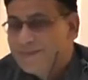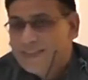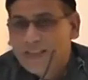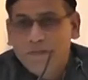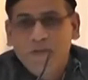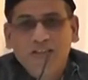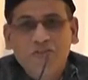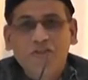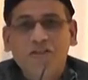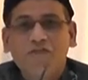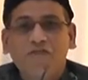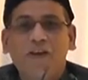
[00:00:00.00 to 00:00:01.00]
The
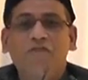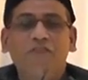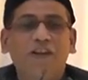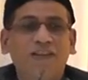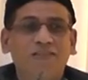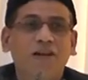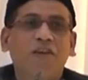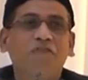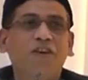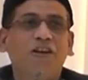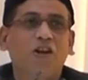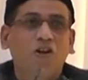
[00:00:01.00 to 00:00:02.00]
Ministry of Welfare has
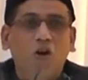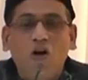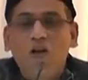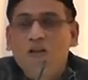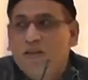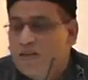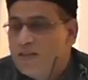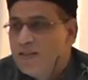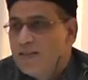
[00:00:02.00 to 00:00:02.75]
drafted a law